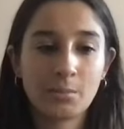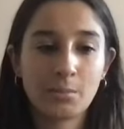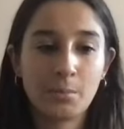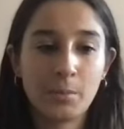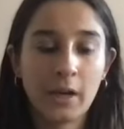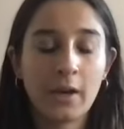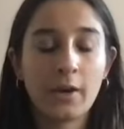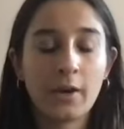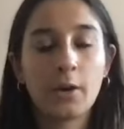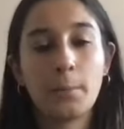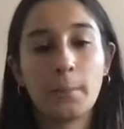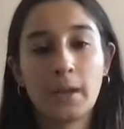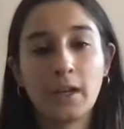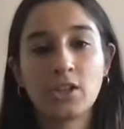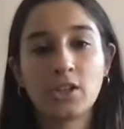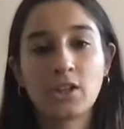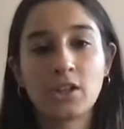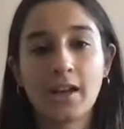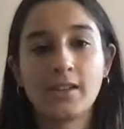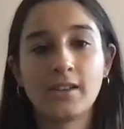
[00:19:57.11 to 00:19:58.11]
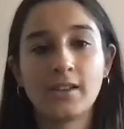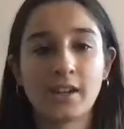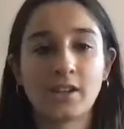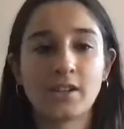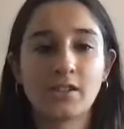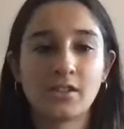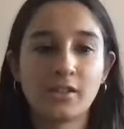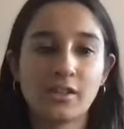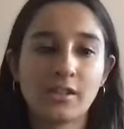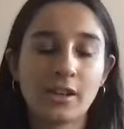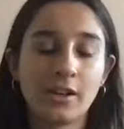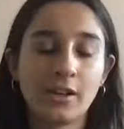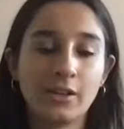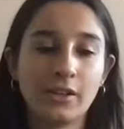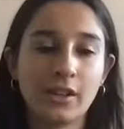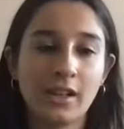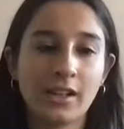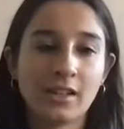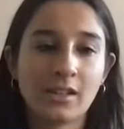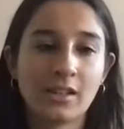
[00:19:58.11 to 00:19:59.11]
peer-on-peer child sexual assault,
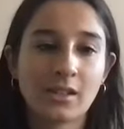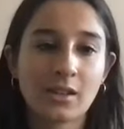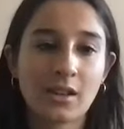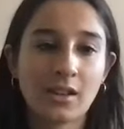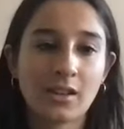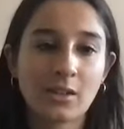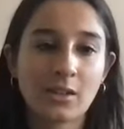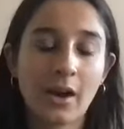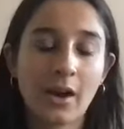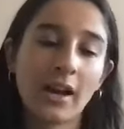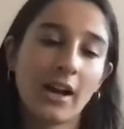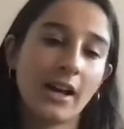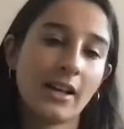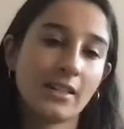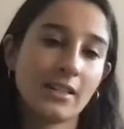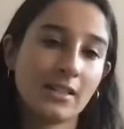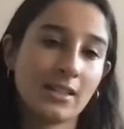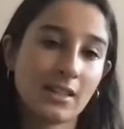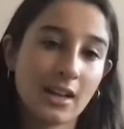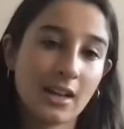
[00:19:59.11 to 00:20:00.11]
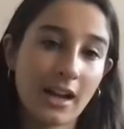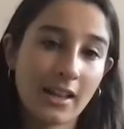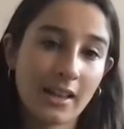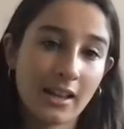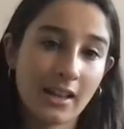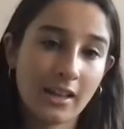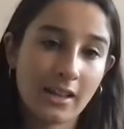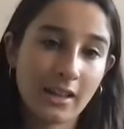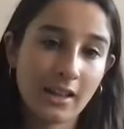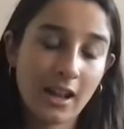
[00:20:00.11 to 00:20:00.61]
it's quite hard to deny that